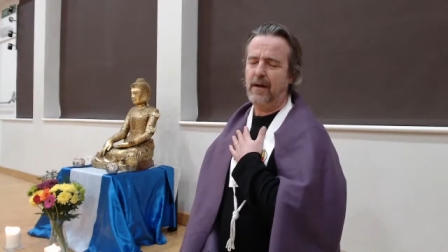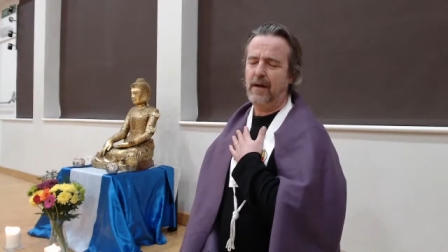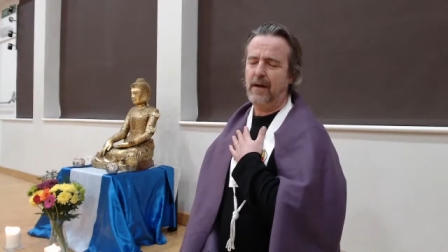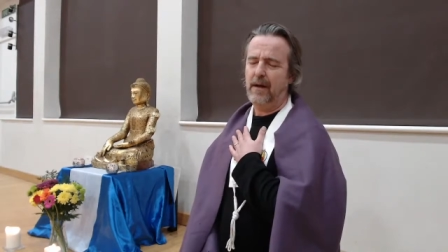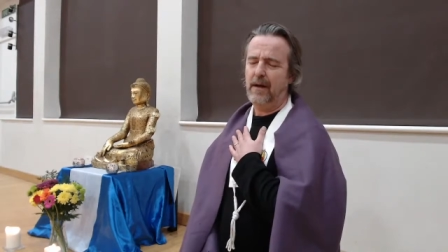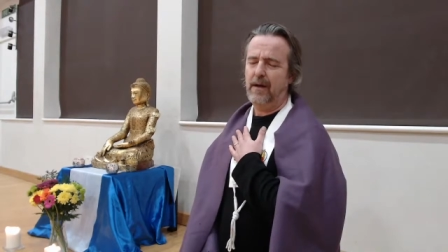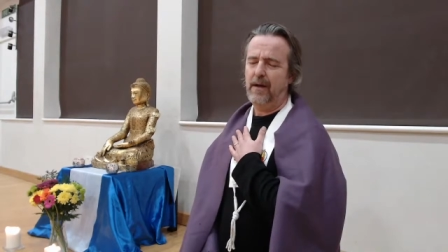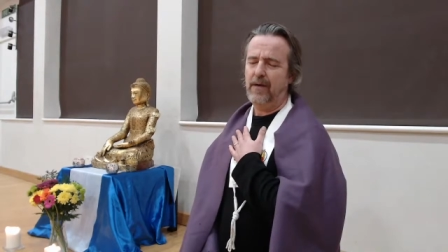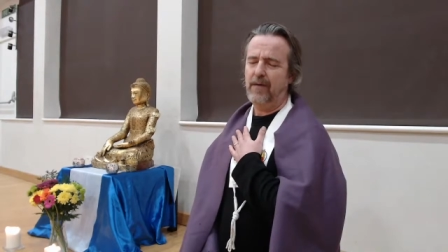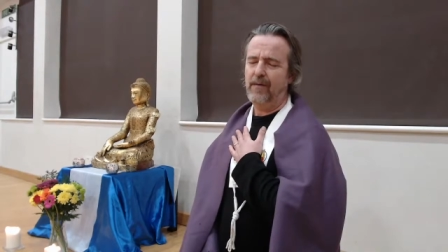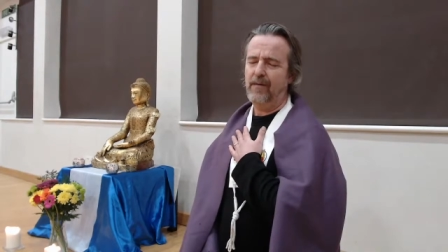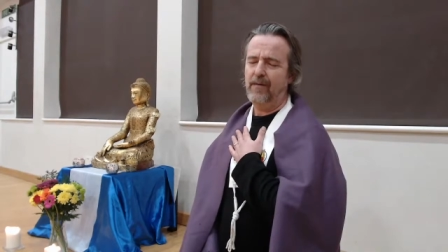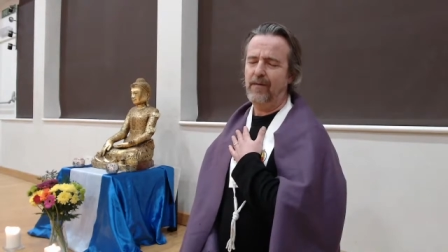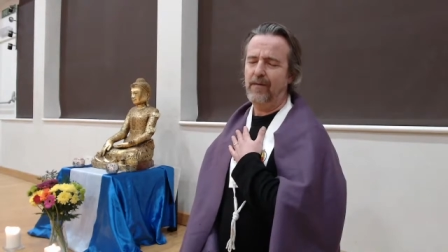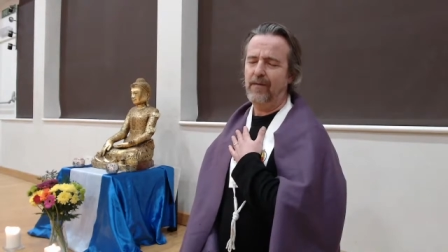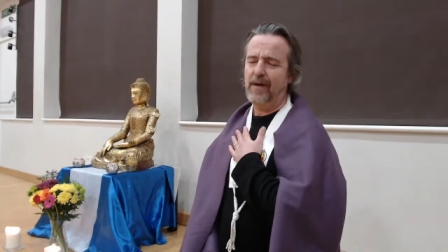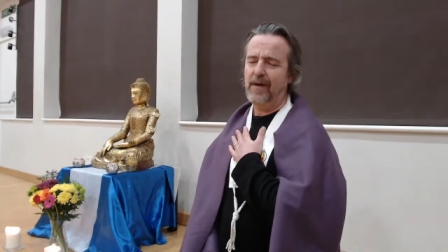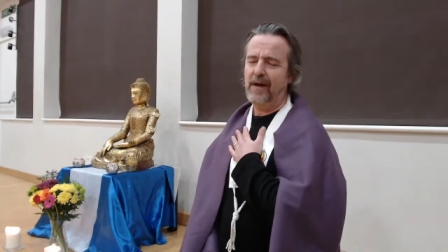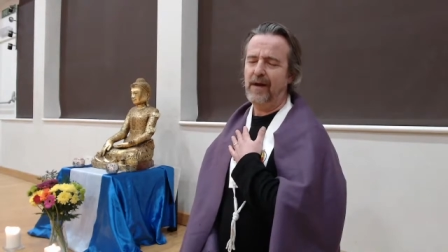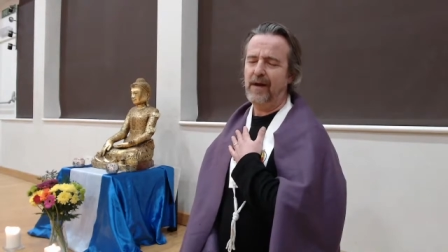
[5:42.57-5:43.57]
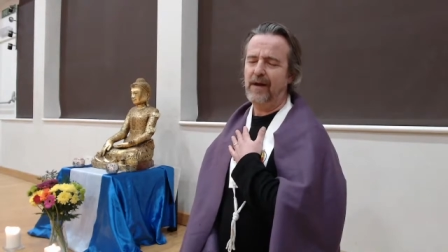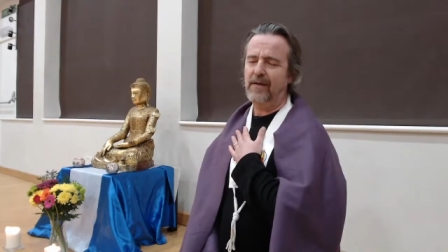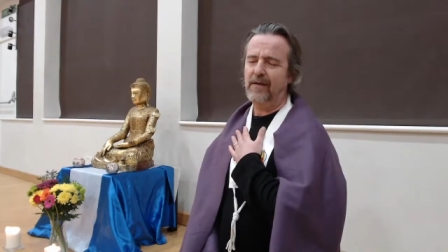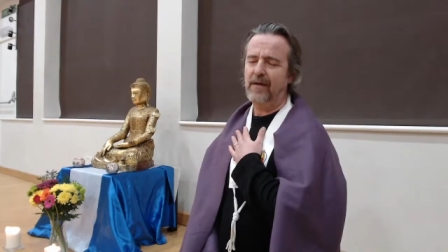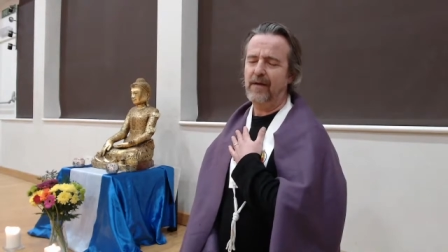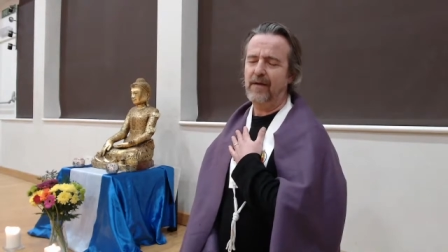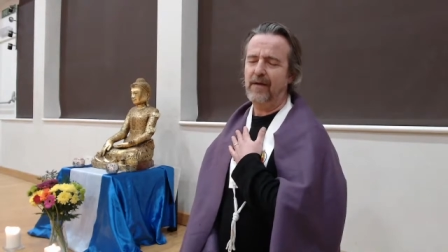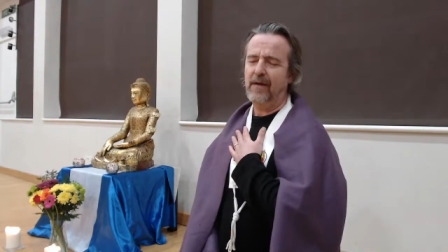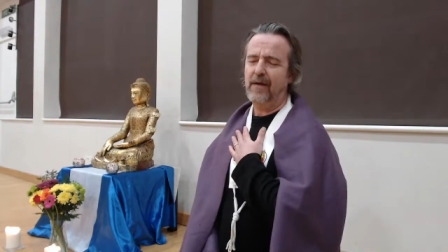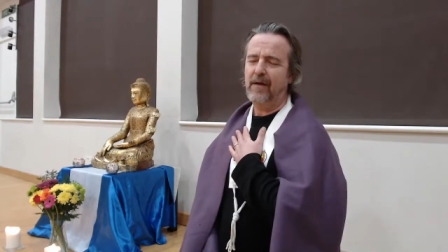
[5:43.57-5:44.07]
You can feel it
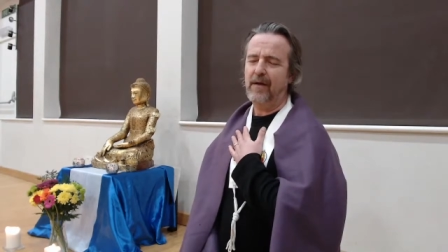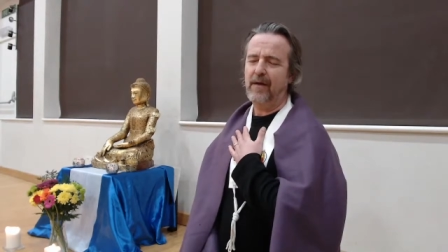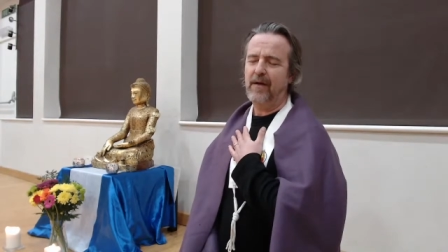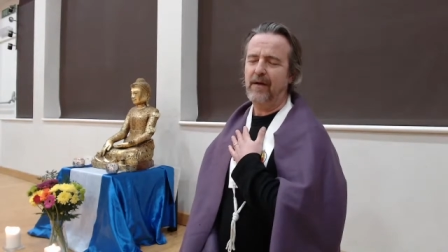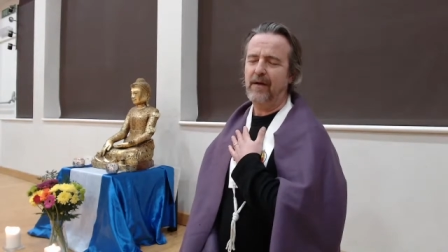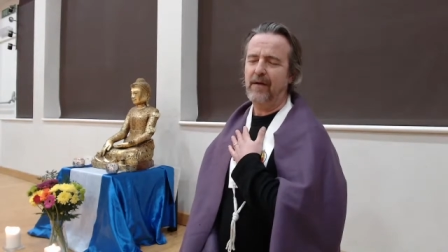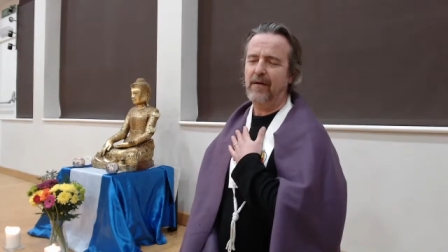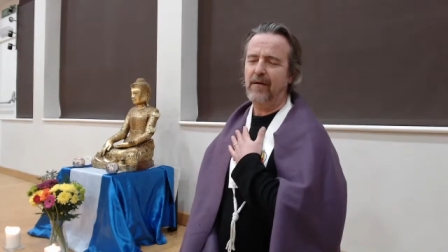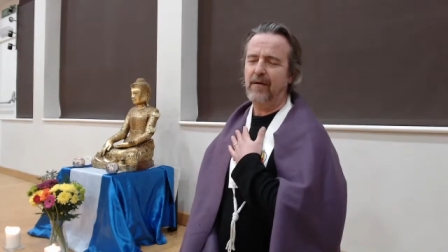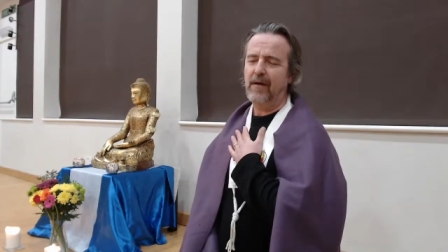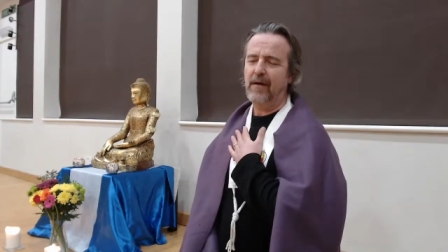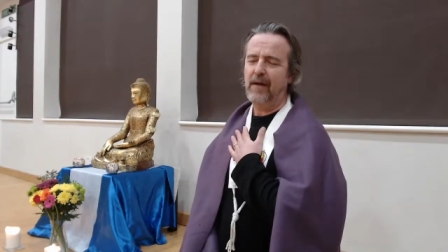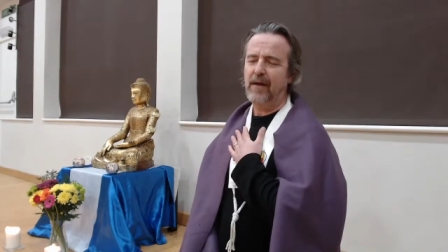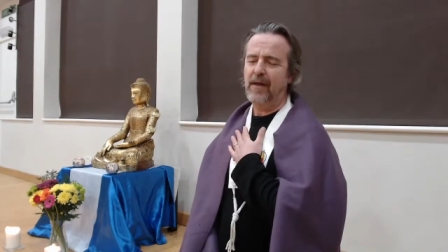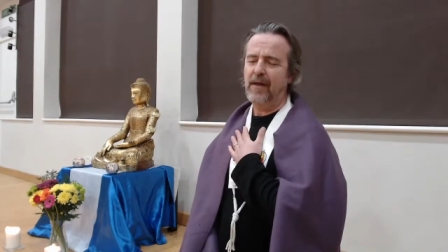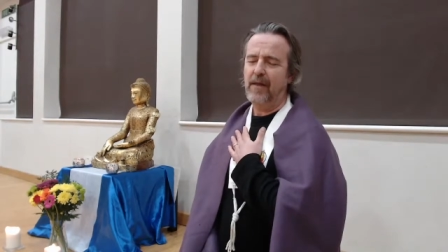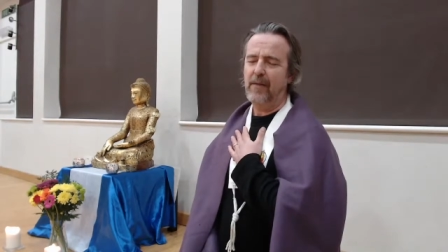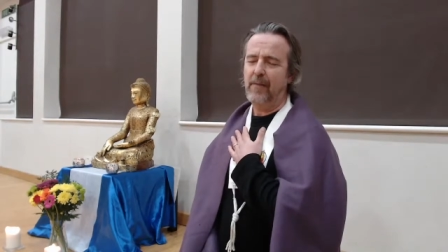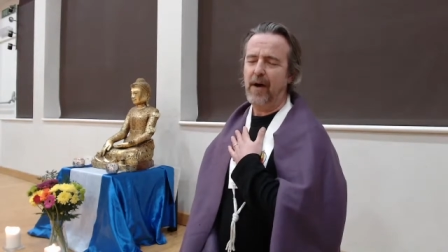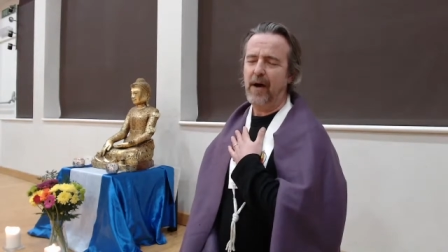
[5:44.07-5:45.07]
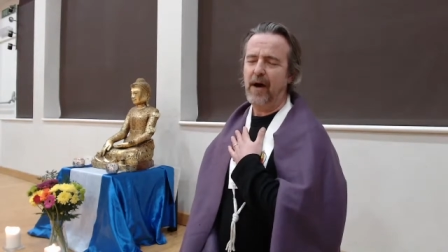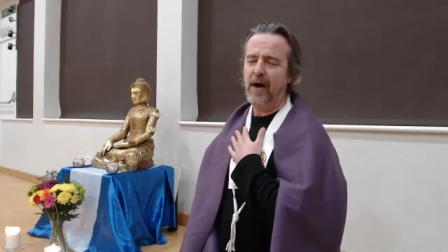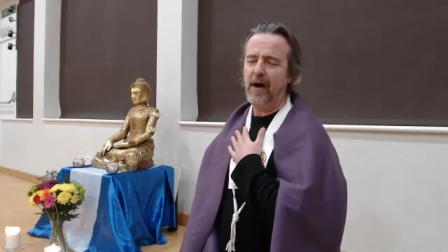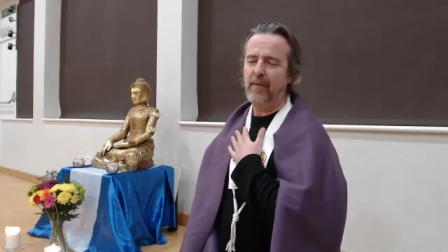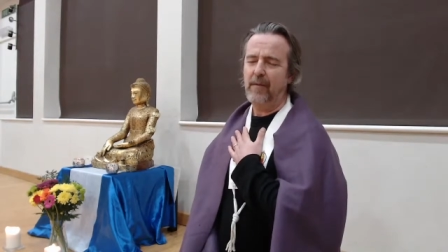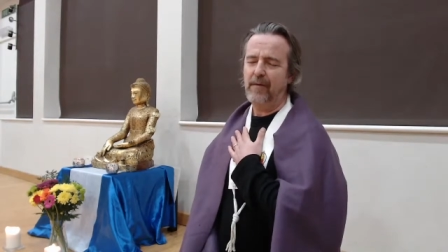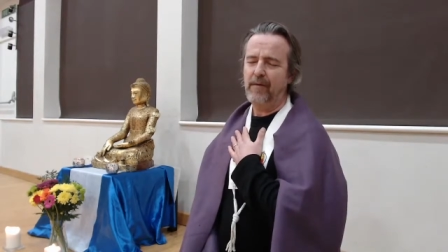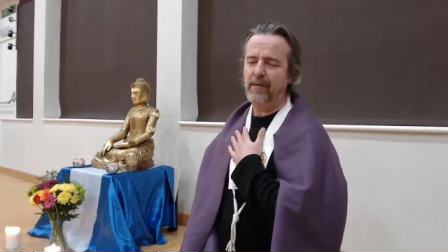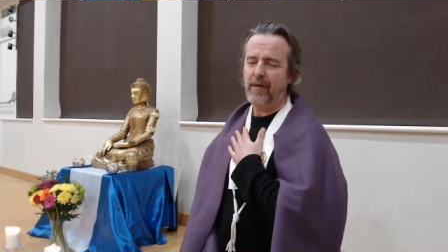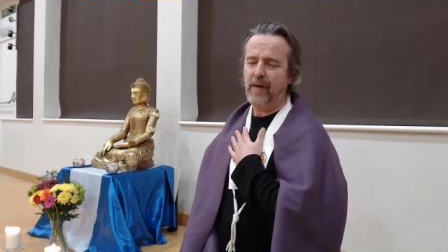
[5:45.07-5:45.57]
in the palm
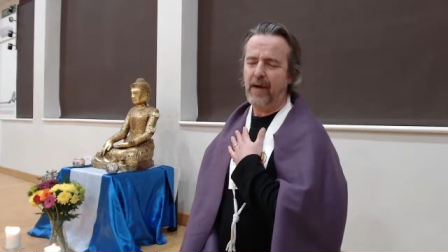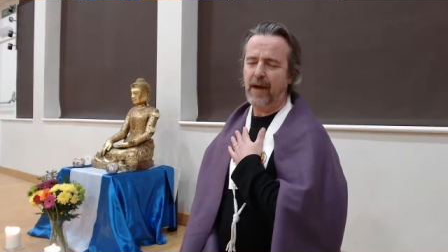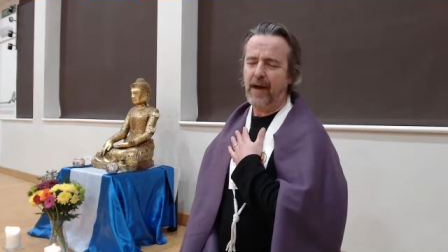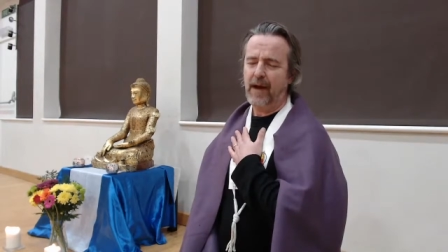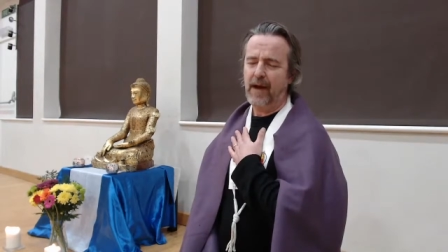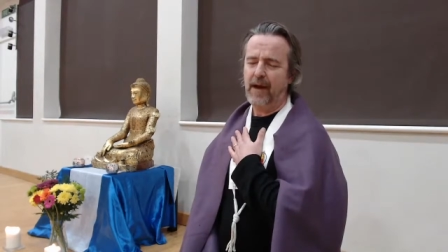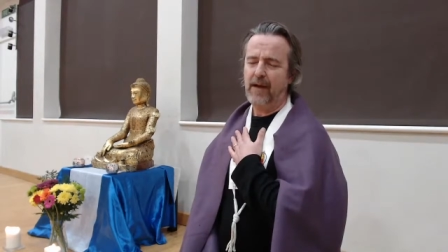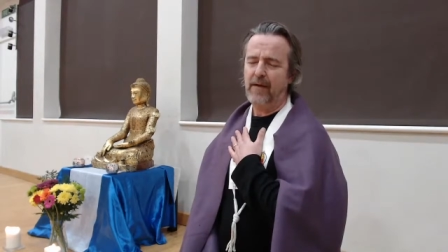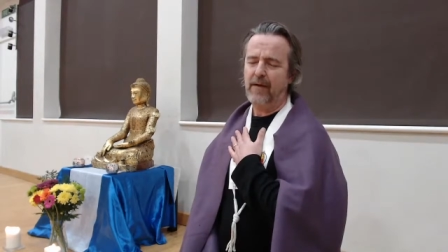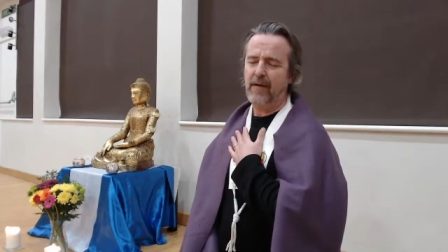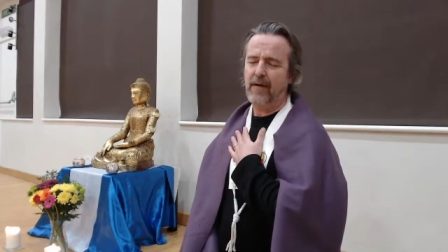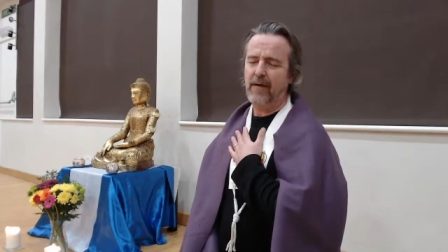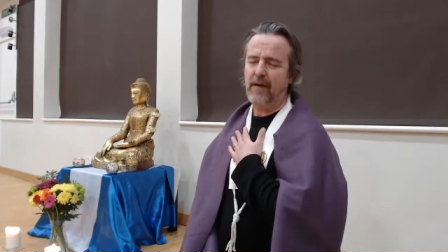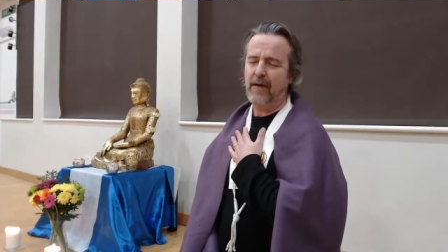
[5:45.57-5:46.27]
of your hand